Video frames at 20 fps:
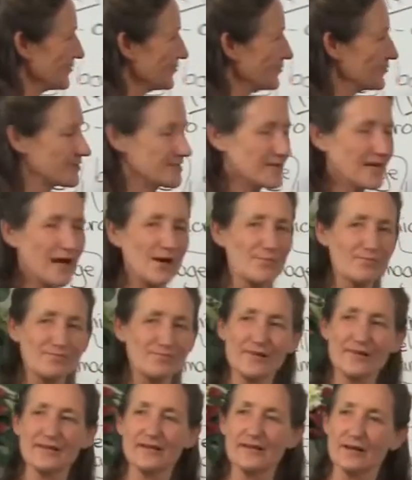You start
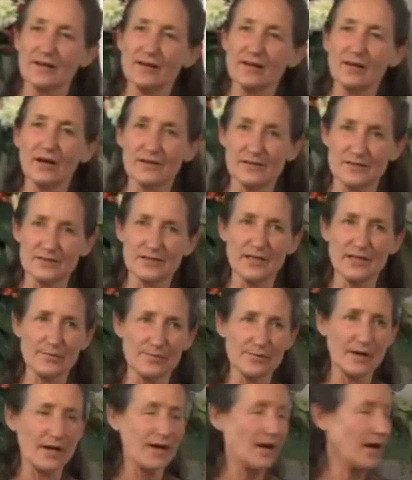breathing a lot
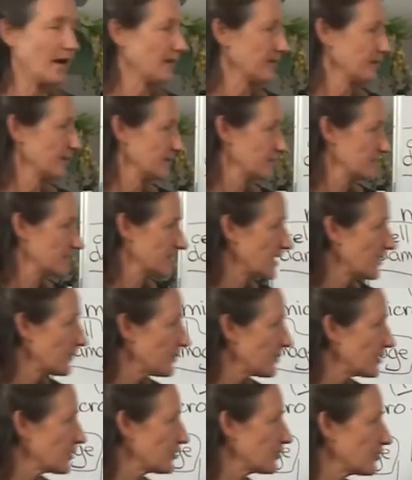deeper, and the
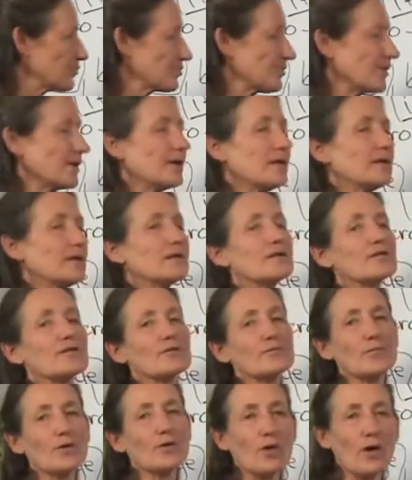deeper you breathe, the
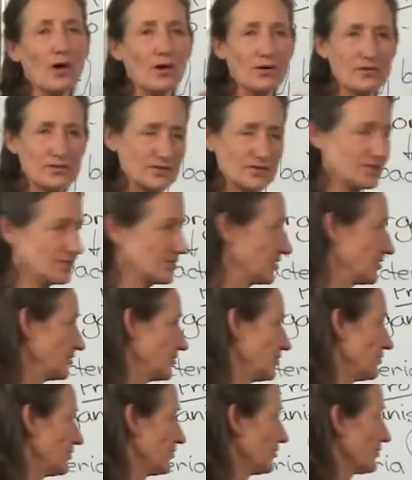more oxygen
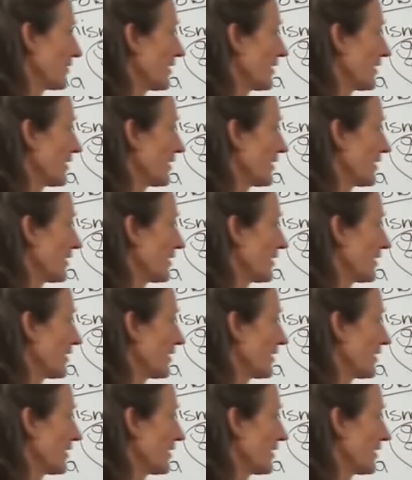that you're